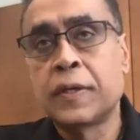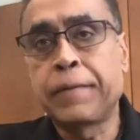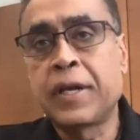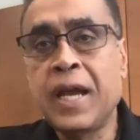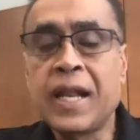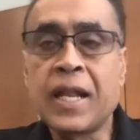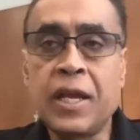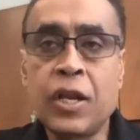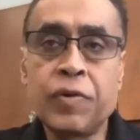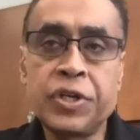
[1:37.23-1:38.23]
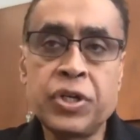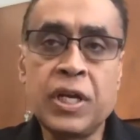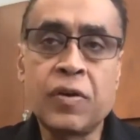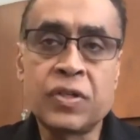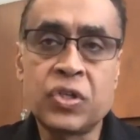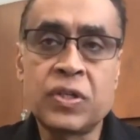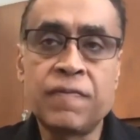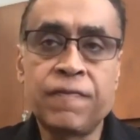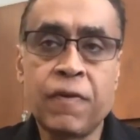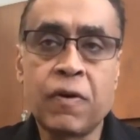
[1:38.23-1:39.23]
create an innovation
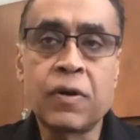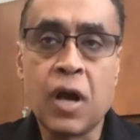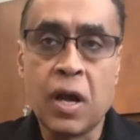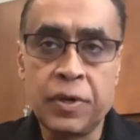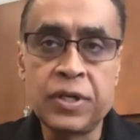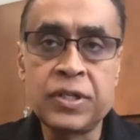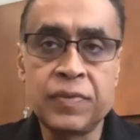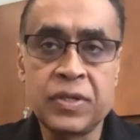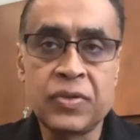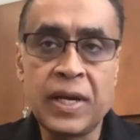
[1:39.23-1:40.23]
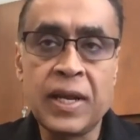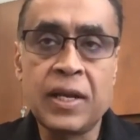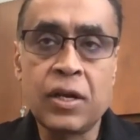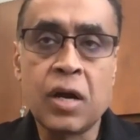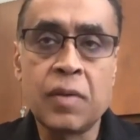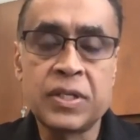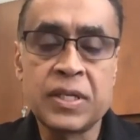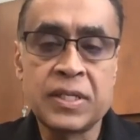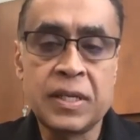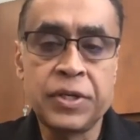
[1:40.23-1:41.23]
ecosystem for commerce, which is retail e-commerce and
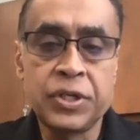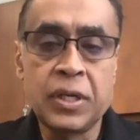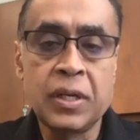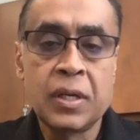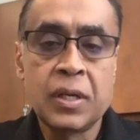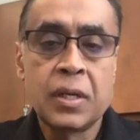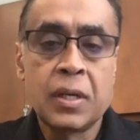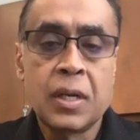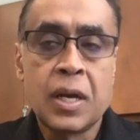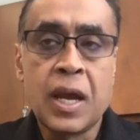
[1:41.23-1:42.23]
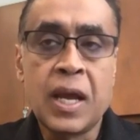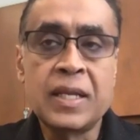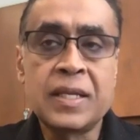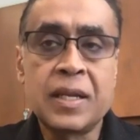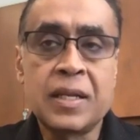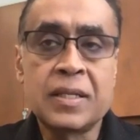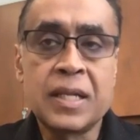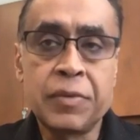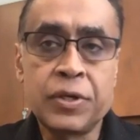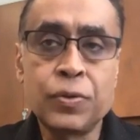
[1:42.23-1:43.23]
CPG. And
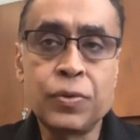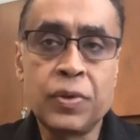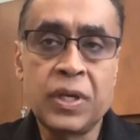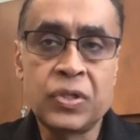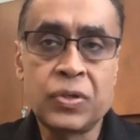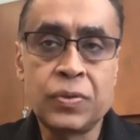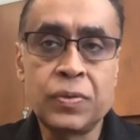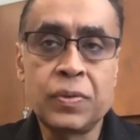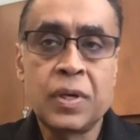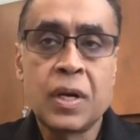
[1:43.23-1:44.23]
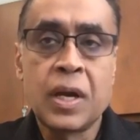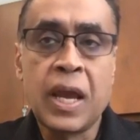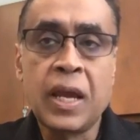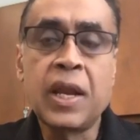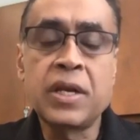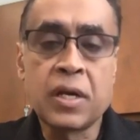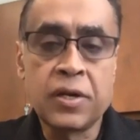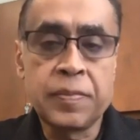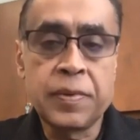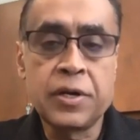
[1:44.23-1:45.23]
number 2 is to encourage
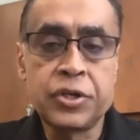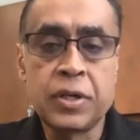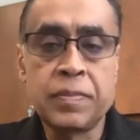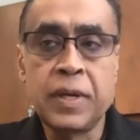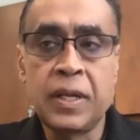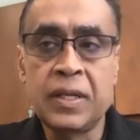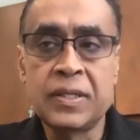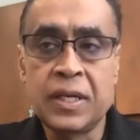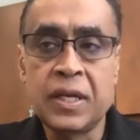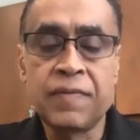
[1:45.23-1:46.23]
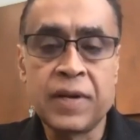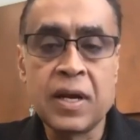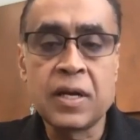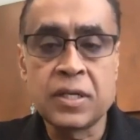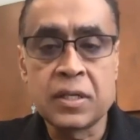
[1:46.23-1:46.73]
entrepreneurship in the city of Atlanta.